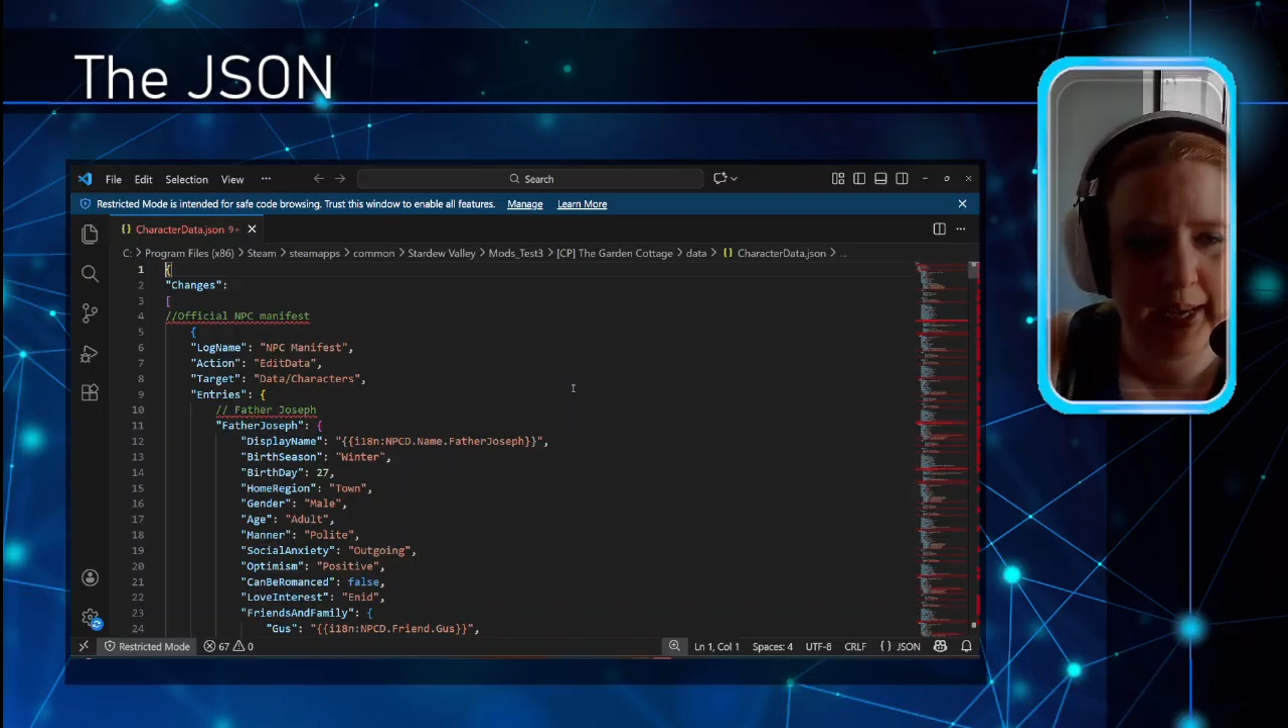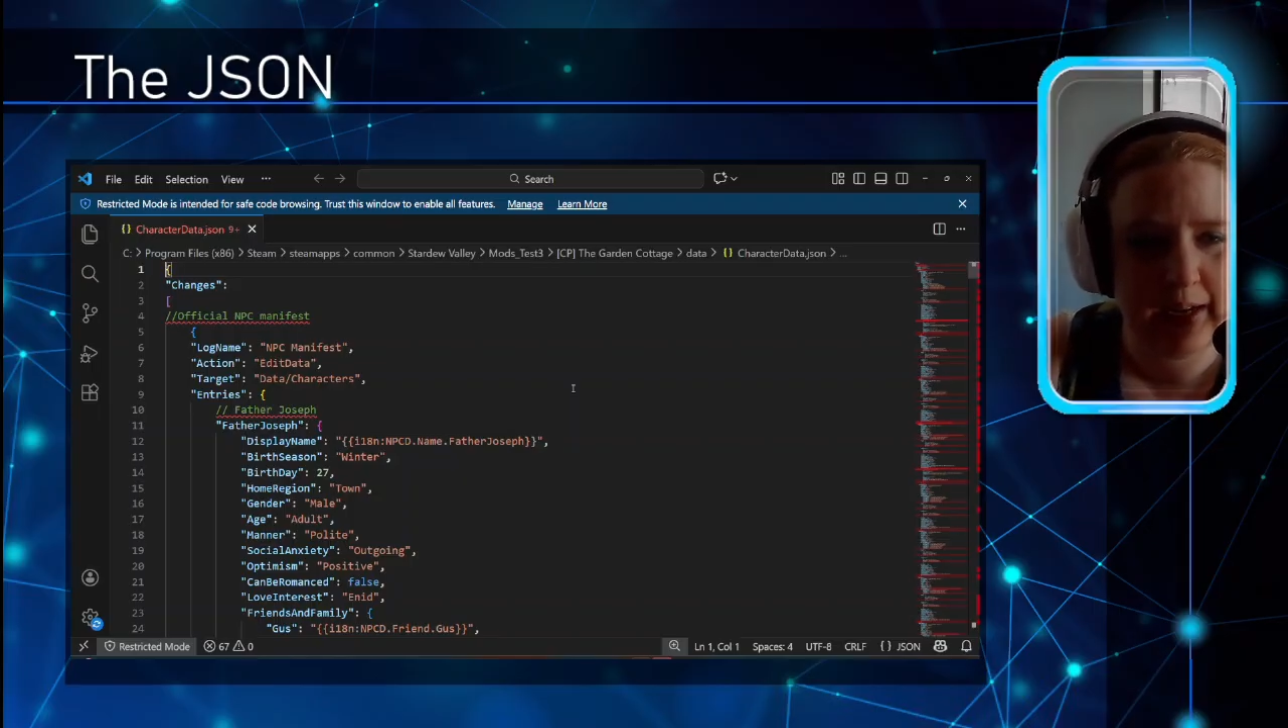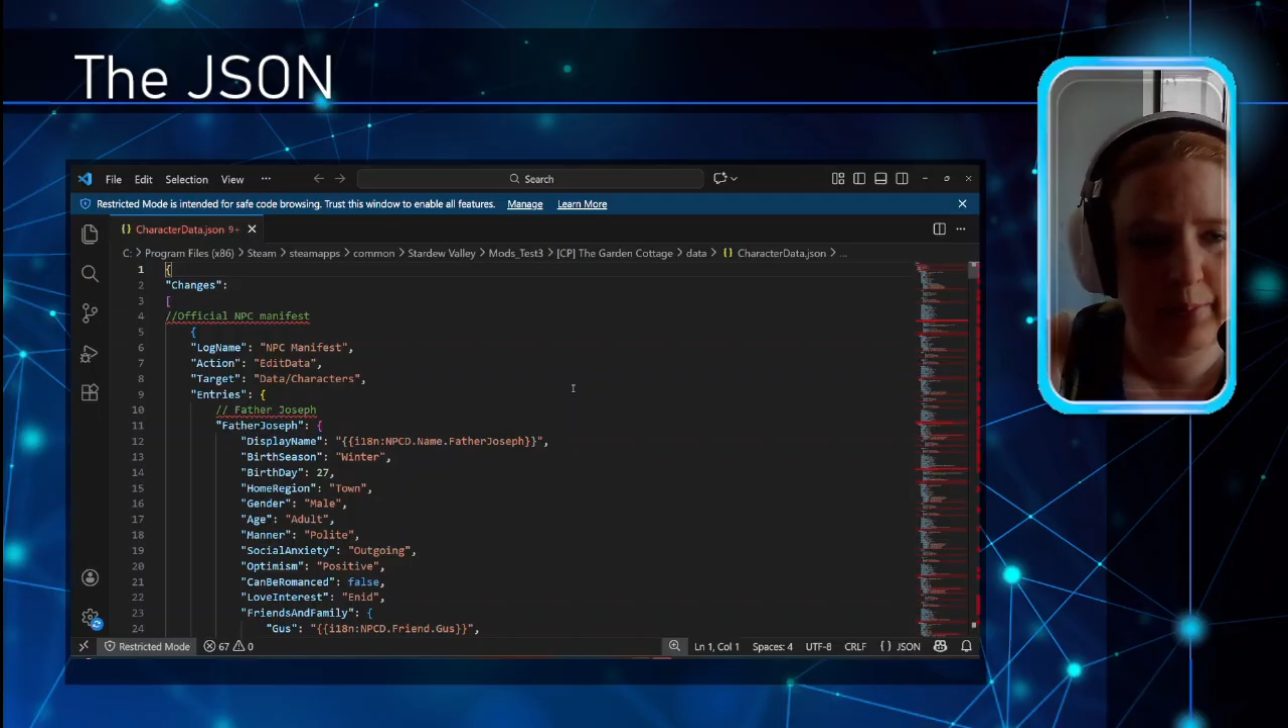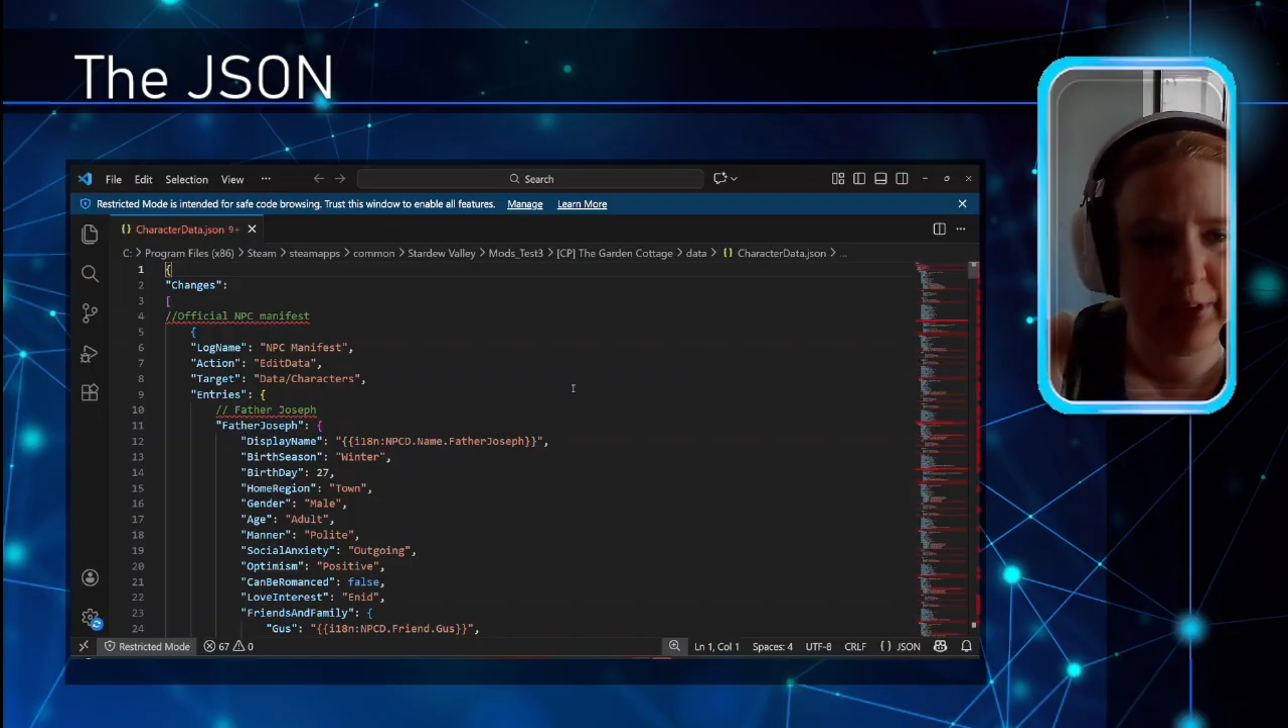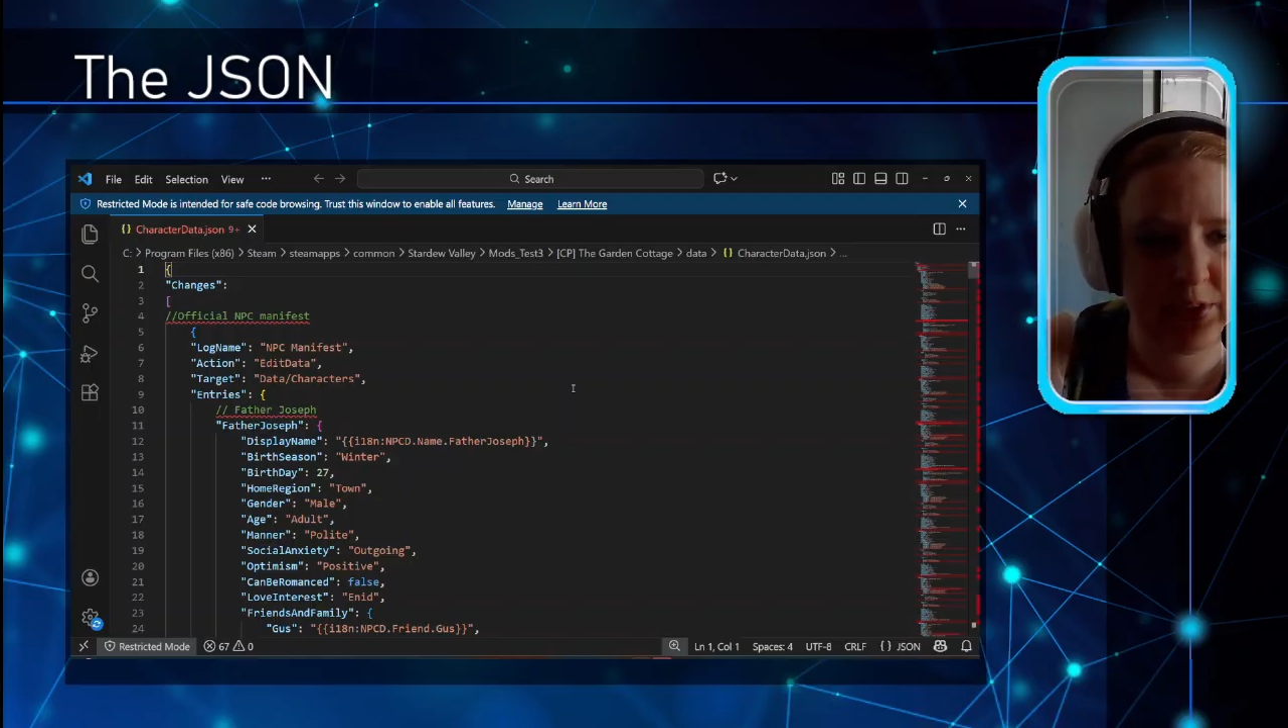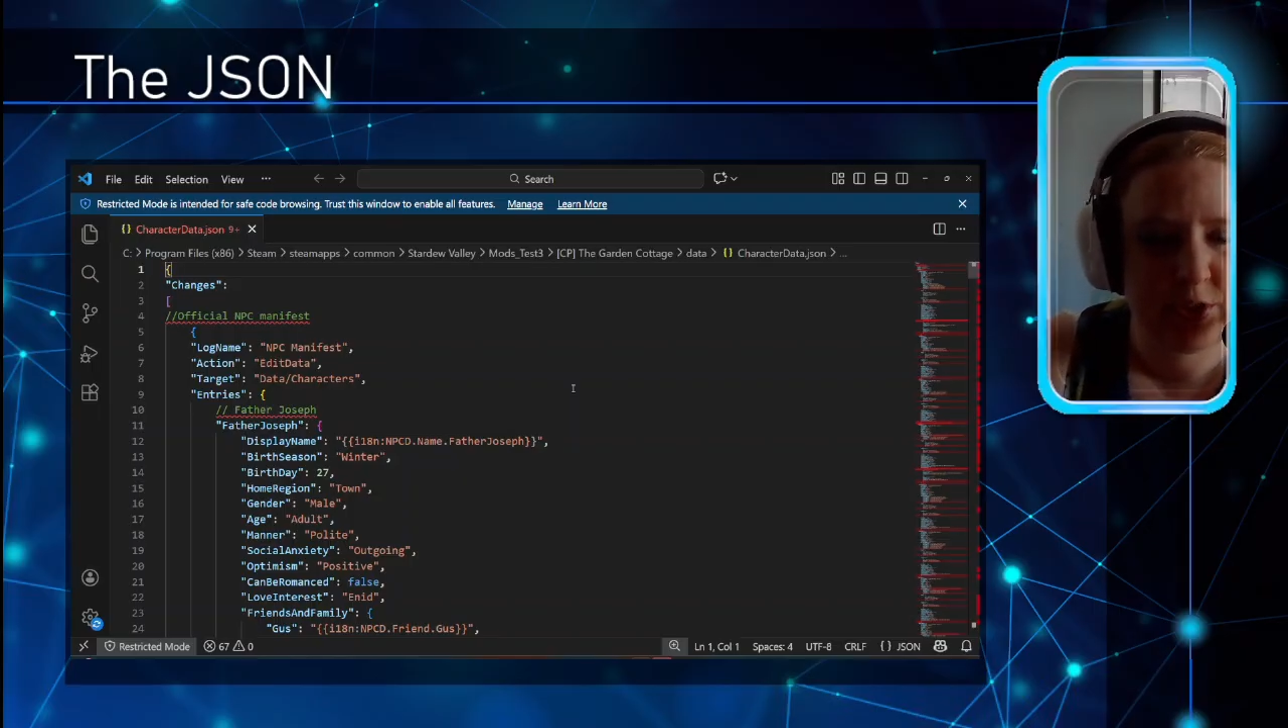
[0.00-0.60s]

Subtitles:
I'm going to